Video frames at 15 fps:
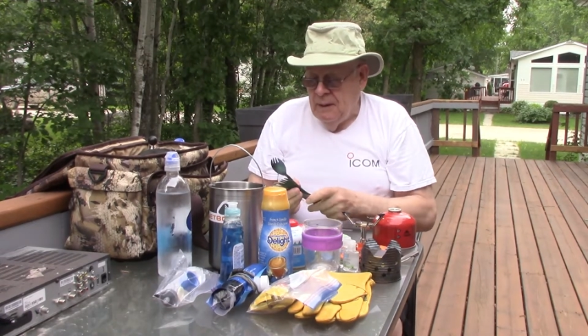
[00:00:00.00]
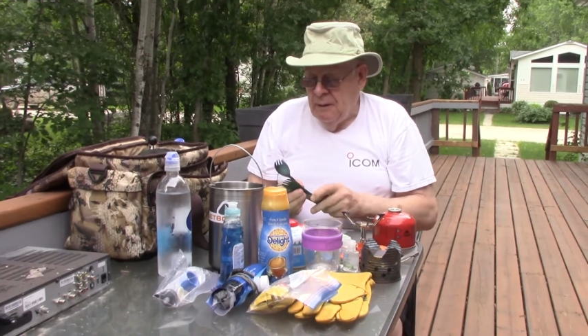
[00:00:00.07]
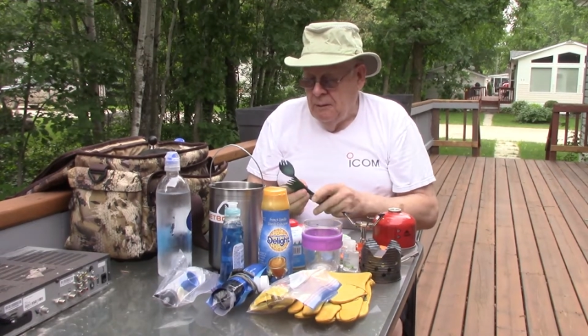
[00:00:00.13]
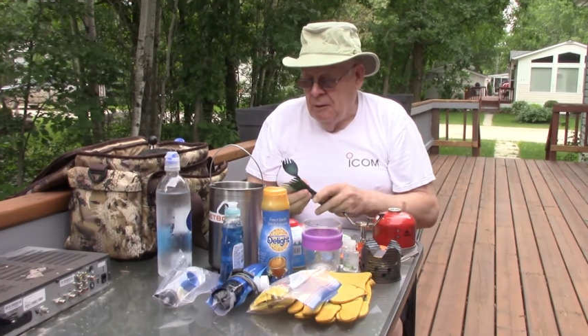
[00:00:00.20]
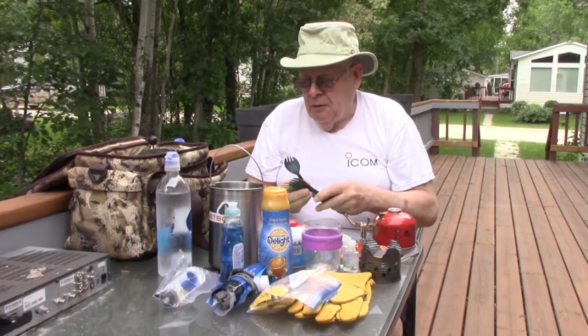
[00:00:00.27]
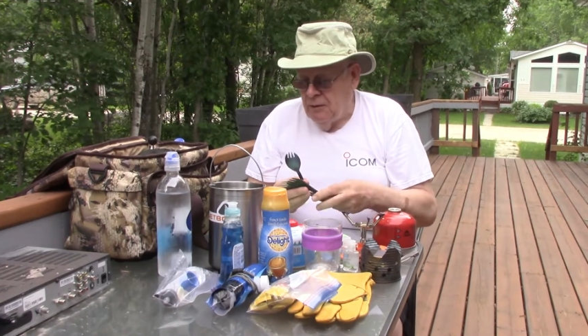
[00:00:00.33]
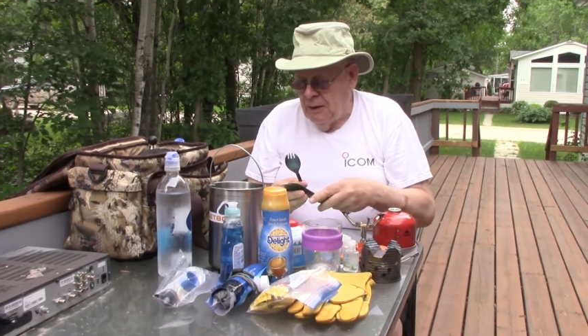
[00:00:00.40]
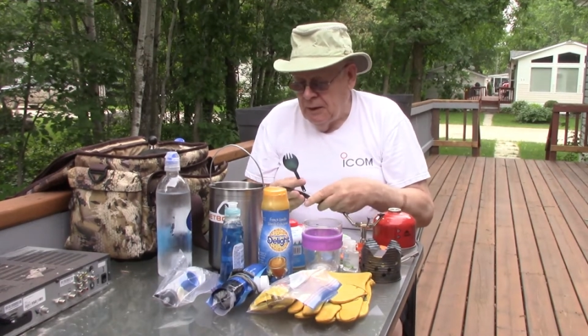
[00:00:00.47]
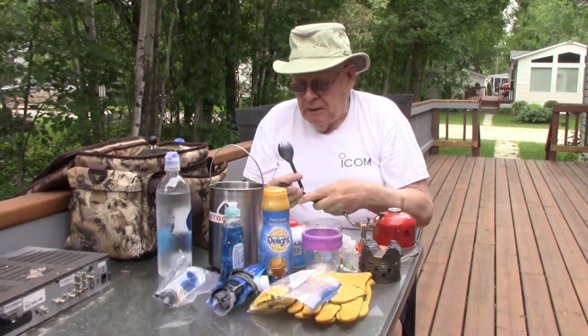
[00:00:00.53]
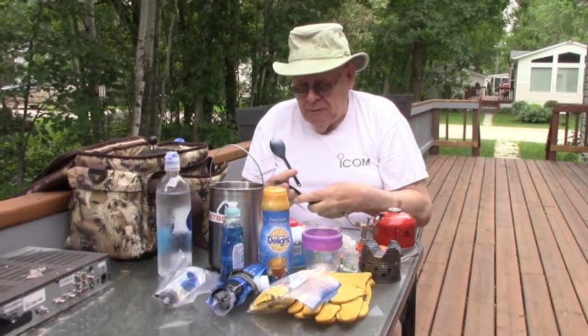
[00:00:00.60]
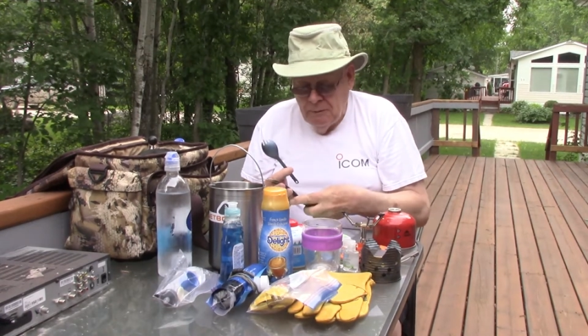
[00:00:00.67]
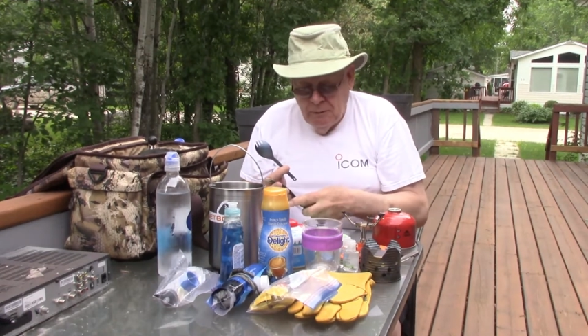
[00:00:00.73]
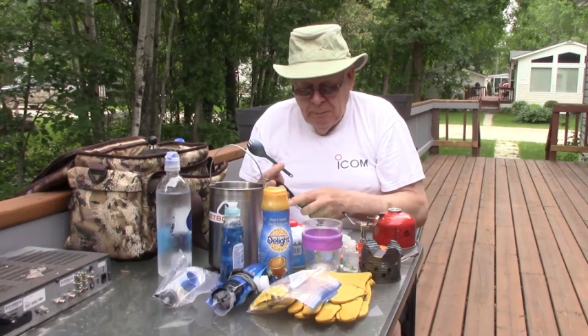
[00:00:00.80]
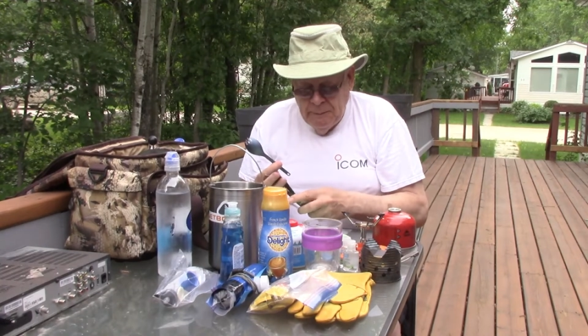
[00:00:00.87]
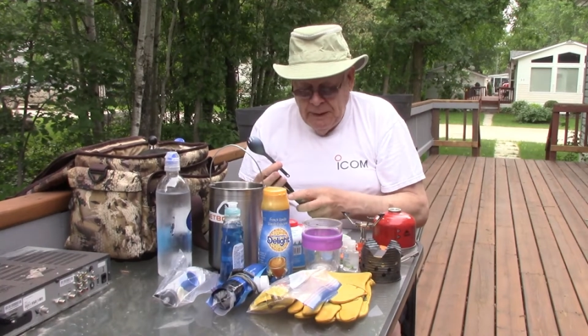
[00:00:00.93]
Looks like a
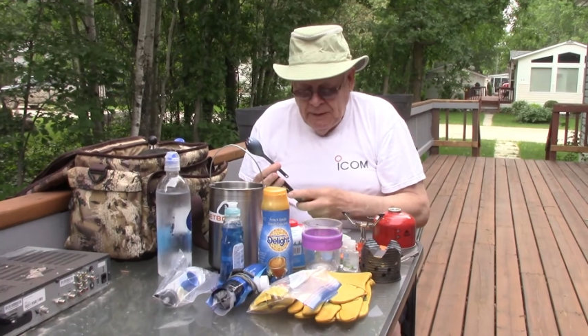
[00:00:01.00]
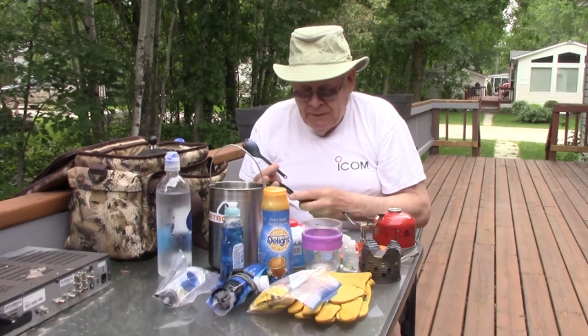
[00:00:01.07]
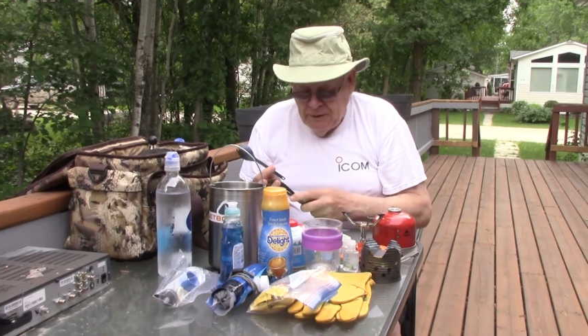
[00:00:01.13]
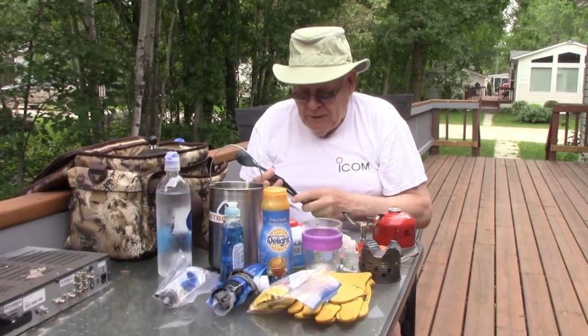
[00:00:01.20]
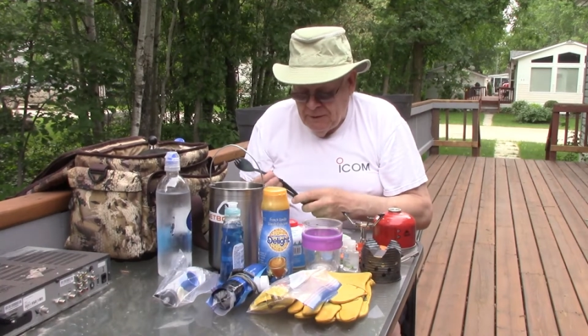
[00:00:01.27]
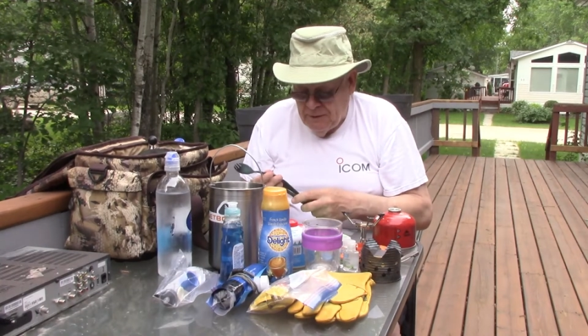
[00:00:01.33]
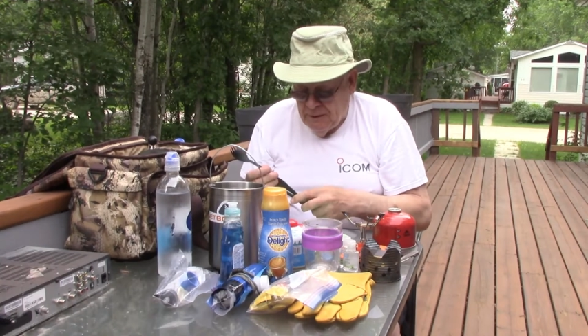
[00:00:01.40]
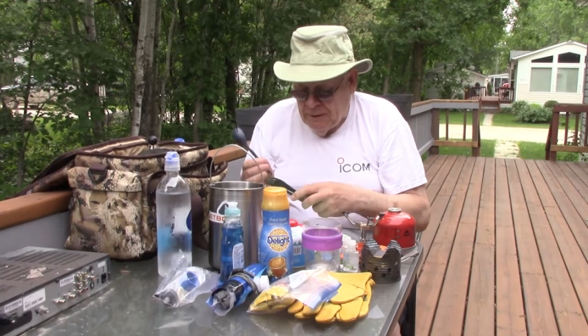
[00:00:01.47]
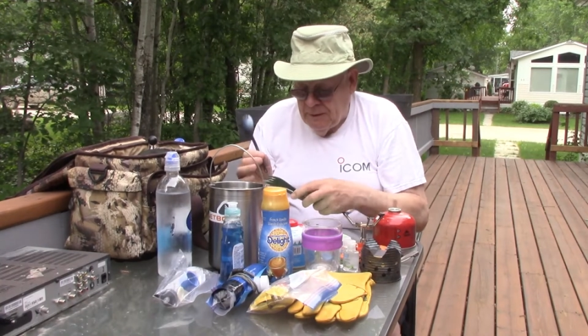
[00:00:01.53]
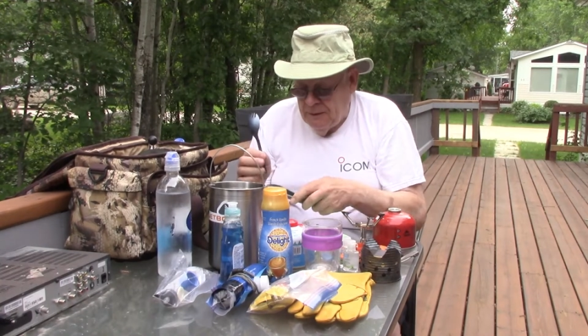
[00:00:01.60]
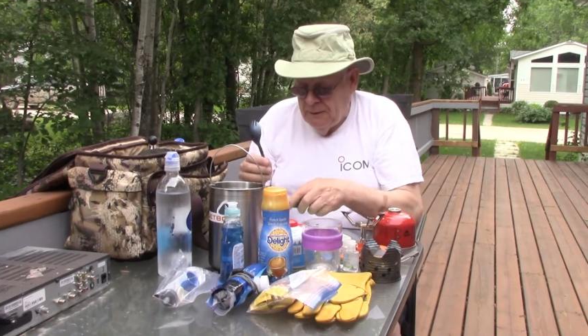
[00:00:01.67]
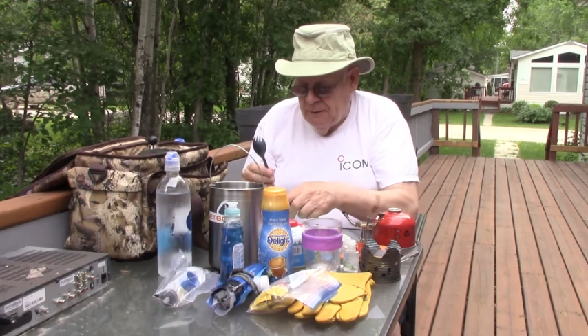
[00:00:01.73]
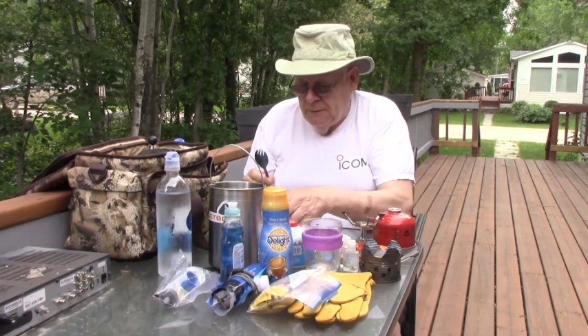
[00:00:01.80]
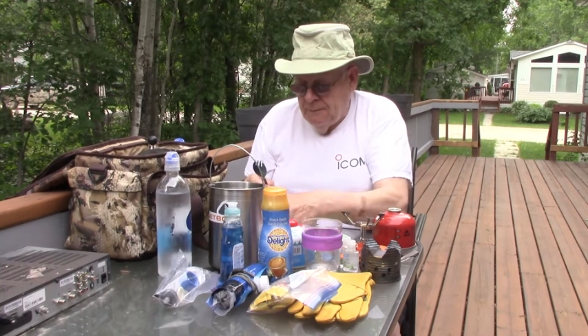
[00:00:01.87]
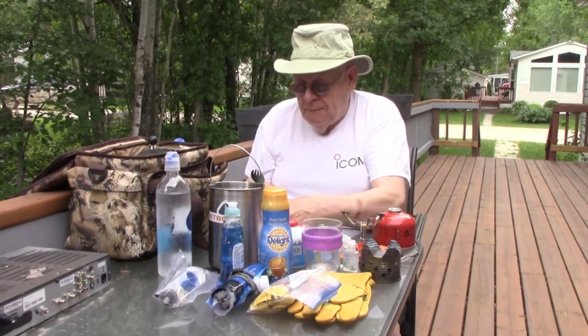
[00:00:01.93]
real mess, doesn't it?
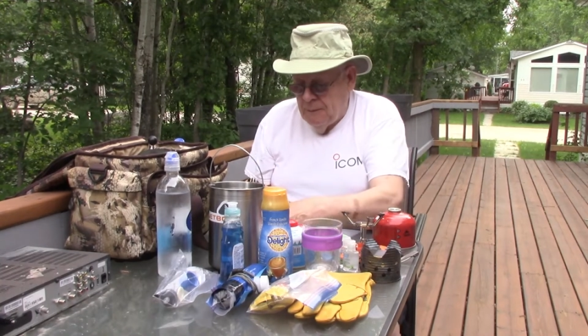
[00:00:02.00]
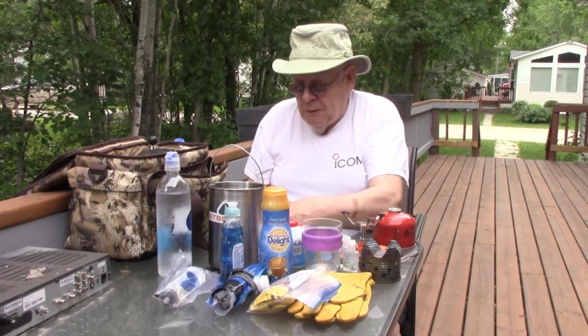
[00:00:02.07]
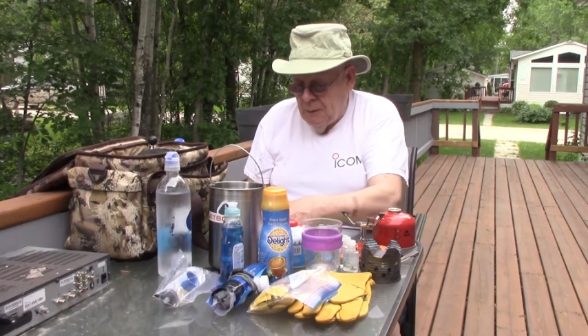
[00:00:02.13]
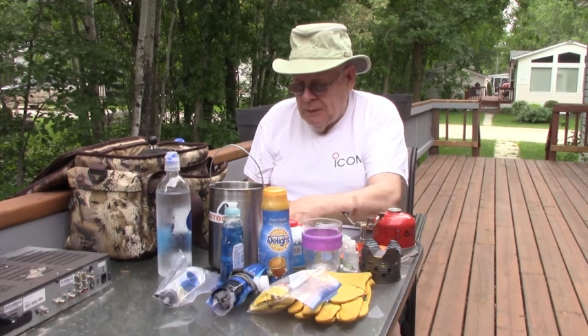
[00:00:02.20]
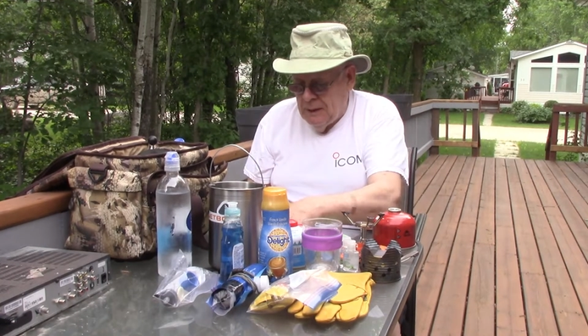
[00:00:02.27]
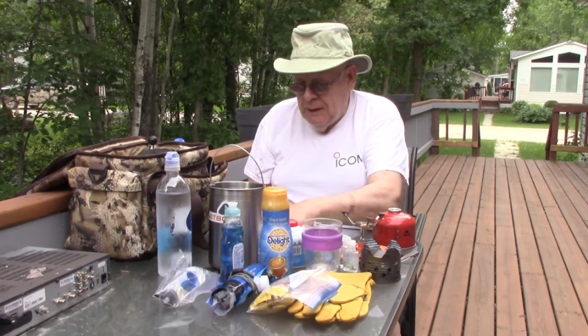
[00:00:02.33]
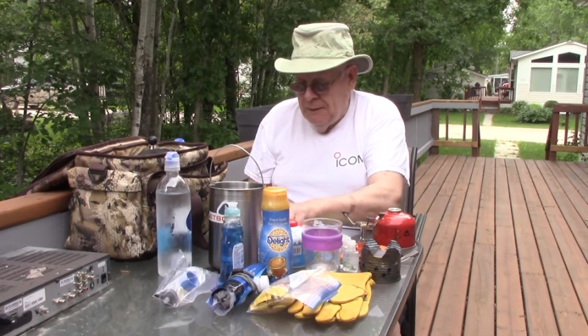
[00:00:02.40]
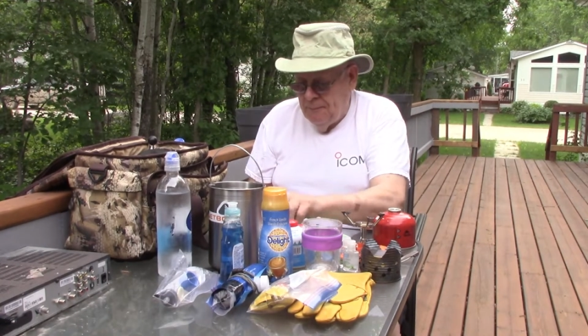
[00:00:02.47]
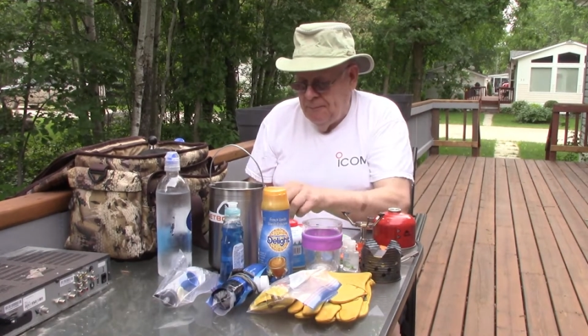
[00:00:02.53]
Here, okay.